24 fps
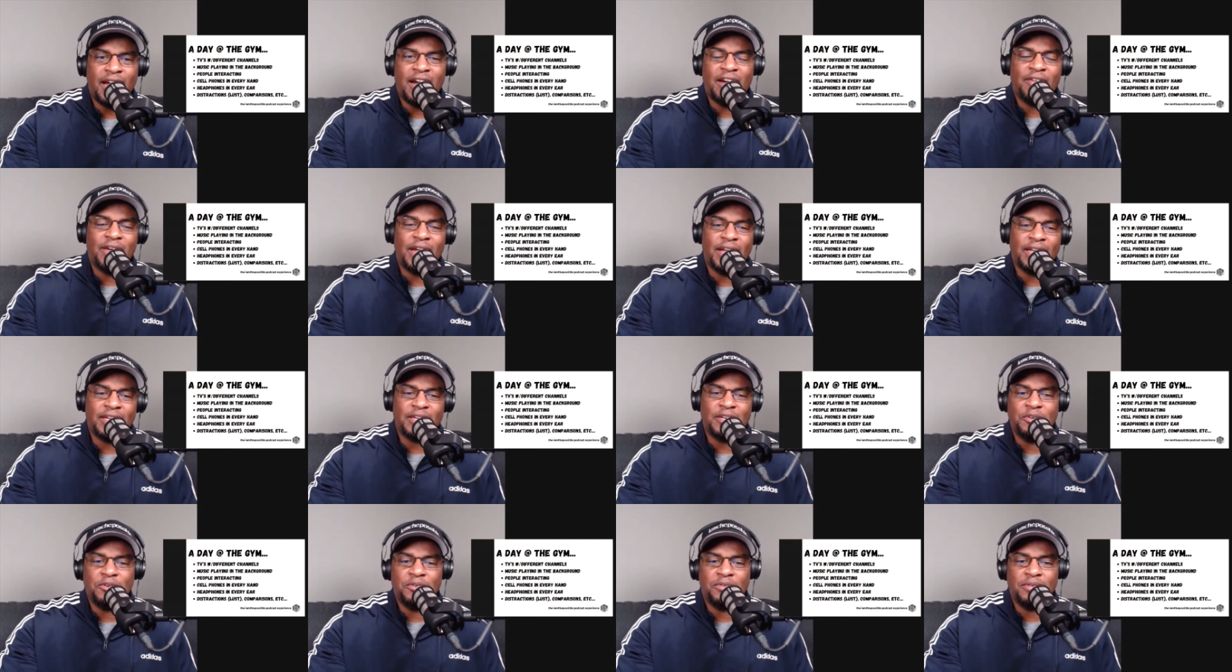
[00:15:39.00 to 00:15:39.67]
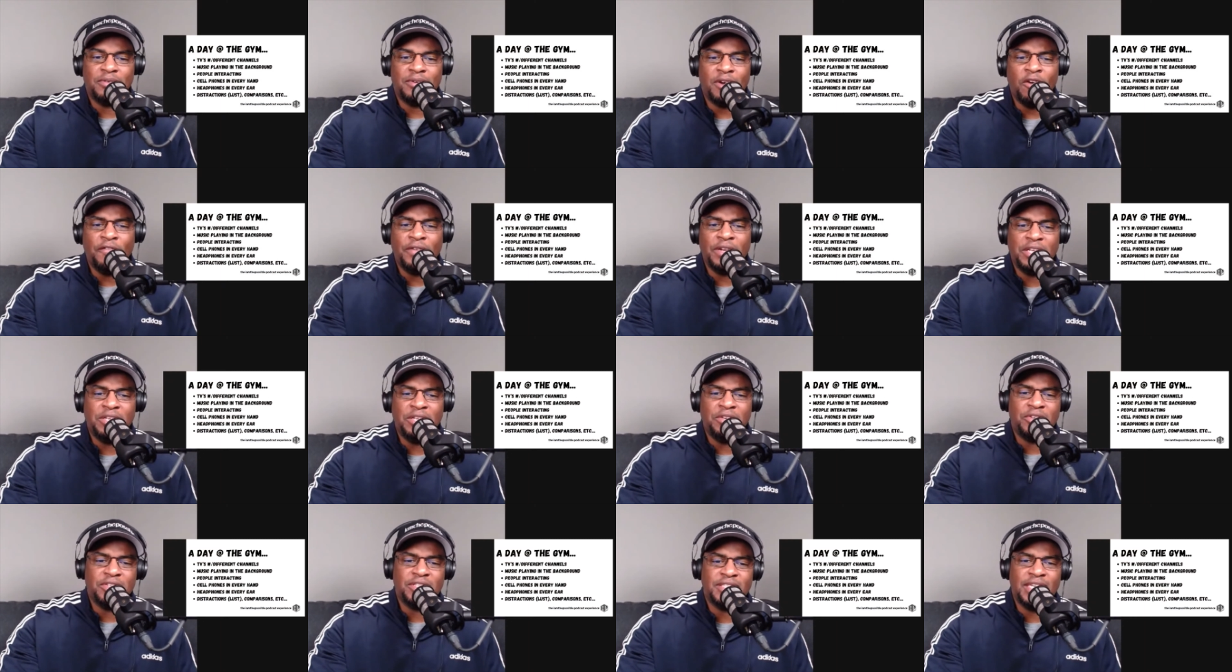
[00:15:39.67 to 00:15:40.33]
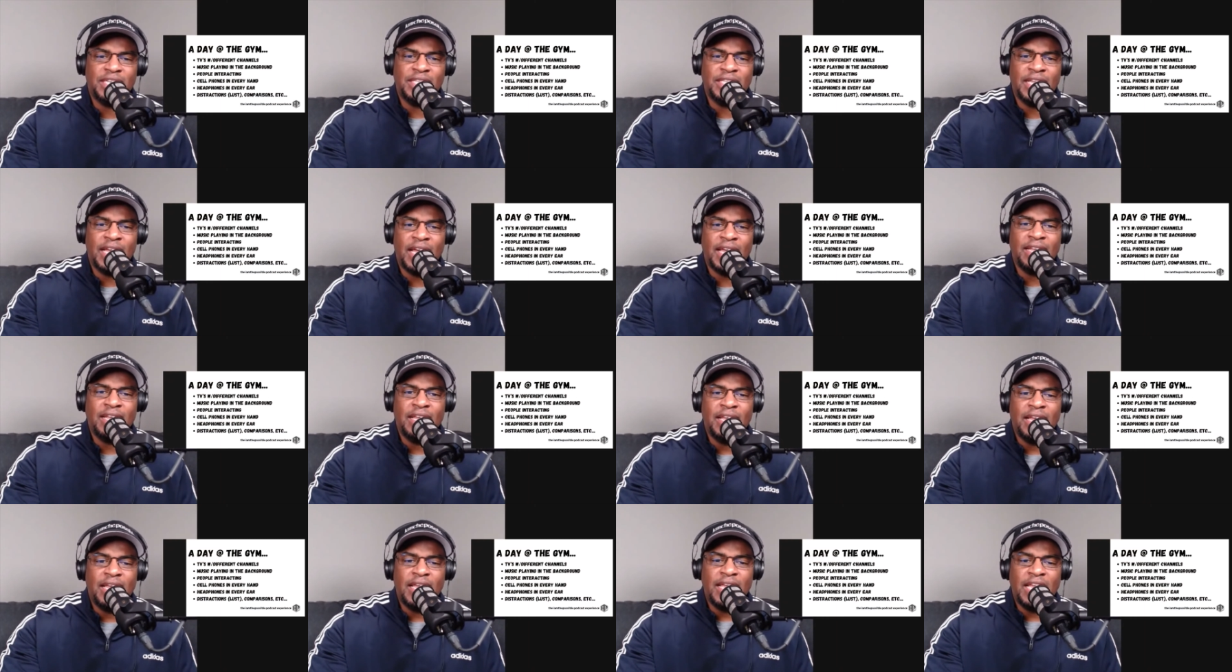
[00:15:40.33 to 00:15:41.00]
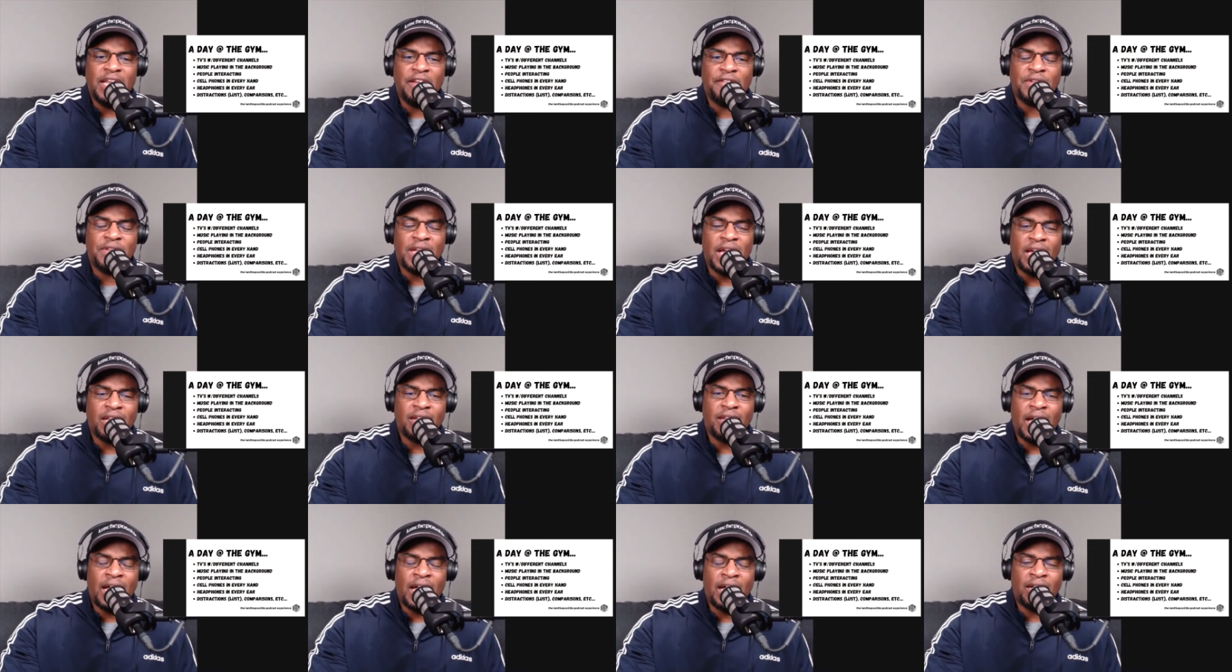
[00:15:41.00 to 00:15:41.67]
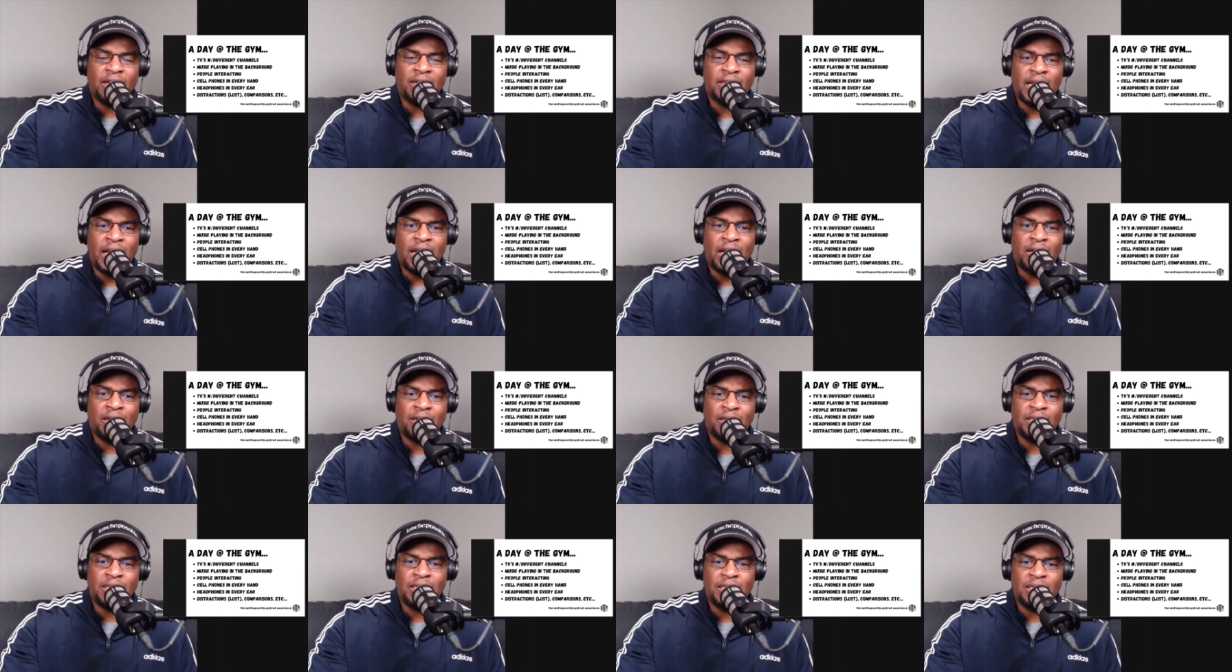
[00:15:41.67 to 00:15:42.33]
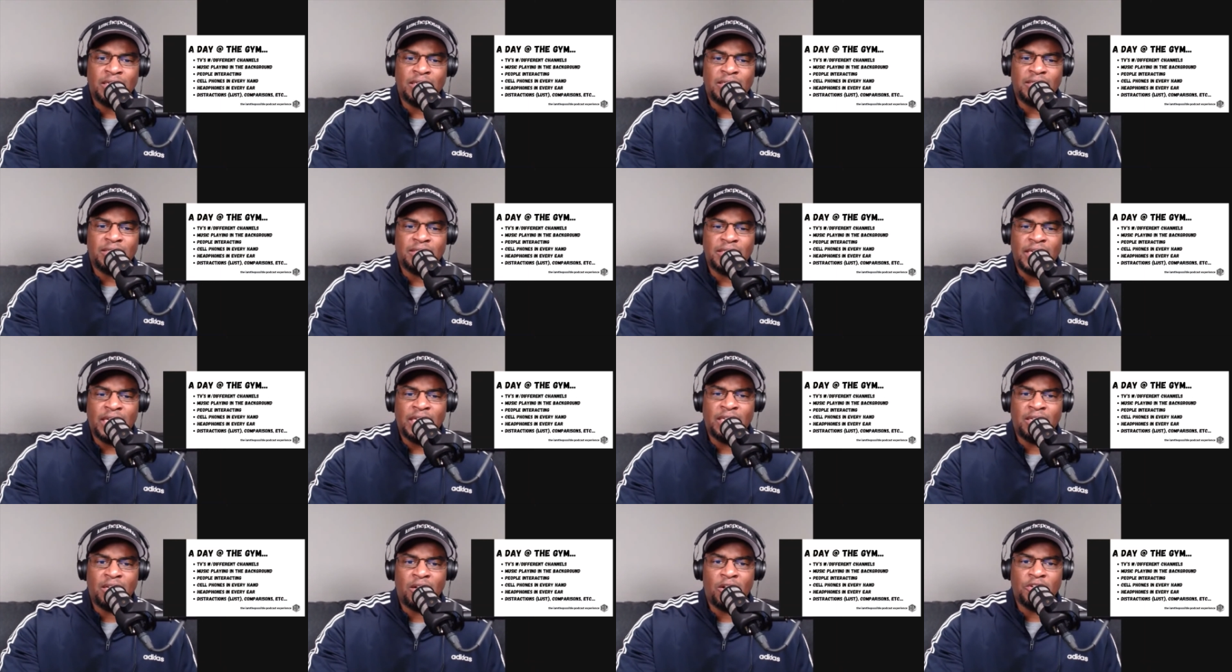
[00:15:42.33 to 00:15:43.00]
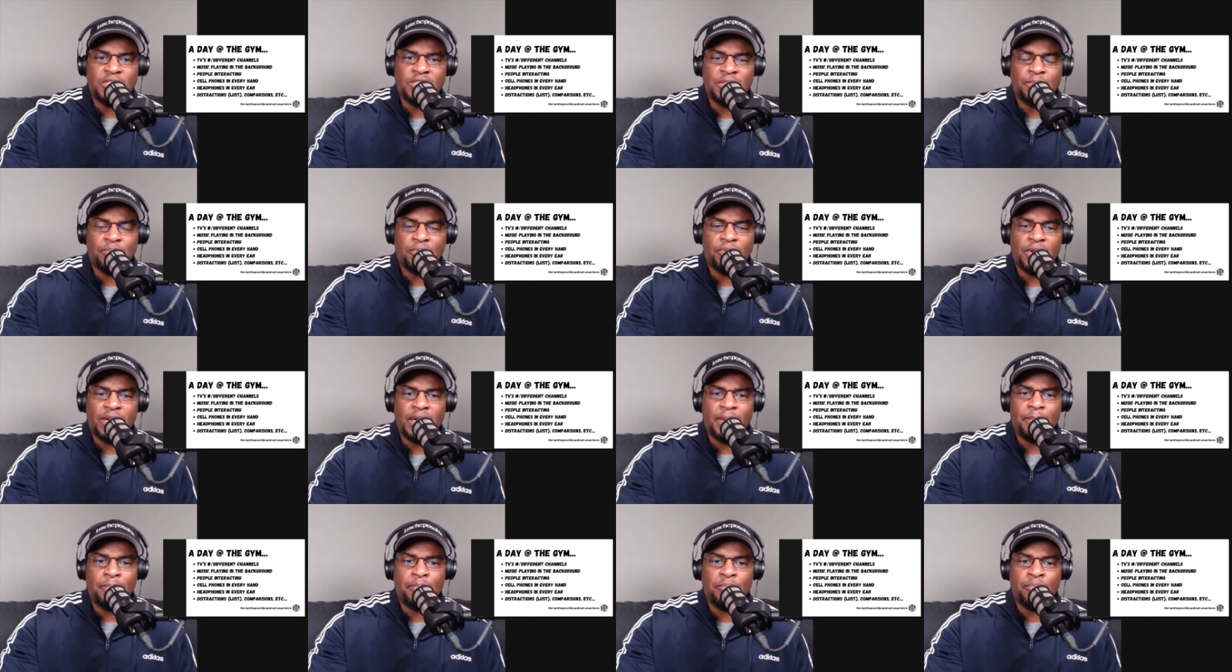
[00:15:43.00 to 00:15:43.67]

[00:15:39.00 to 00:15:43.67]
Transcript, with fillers: All right, cool. Hopefully you can see that. If not, I'll I'll uh enlarge it pre-